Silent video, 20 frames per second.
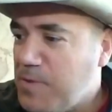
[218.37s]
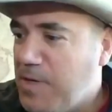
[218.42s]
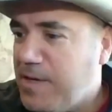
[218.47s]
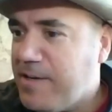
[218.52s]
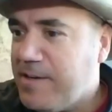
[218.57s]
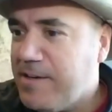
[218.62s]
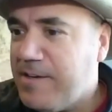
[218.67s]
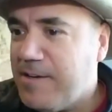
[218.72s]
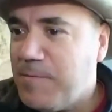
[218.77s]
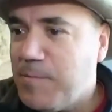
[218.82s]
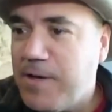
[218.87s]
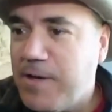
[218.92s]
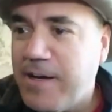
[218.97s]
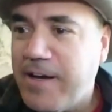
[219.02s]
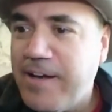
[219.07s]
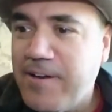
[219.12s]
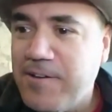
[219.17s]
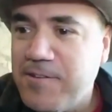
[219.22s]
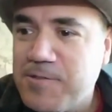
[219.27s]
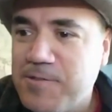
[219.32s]

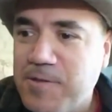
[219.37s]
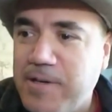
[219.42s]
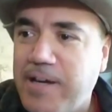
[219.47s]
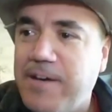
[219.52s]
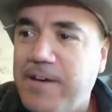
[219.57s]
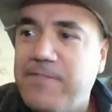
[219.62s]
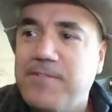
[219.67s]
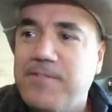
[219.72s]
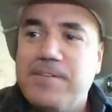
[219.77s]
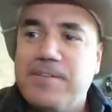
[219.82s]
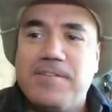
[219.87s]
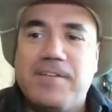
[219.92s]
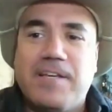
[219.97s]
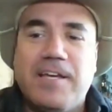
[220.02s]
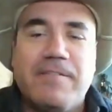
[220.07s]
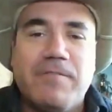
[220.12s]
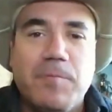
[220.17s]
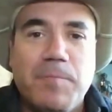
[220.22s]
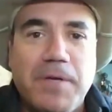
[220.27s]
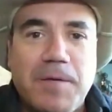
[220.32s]
I also have, and this is
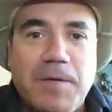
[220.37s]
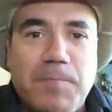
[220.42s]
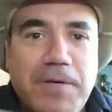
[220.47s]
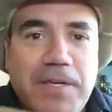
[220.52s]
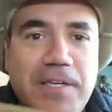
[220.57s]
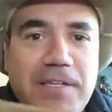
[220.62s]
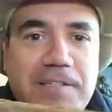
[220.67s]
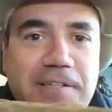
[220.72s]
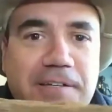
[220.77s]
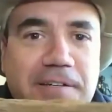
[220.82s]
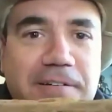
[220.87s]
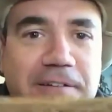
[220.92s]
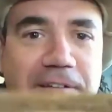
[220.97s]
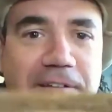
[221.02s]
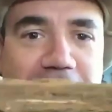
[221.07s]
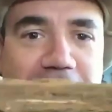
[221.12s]
kind of a big piece here,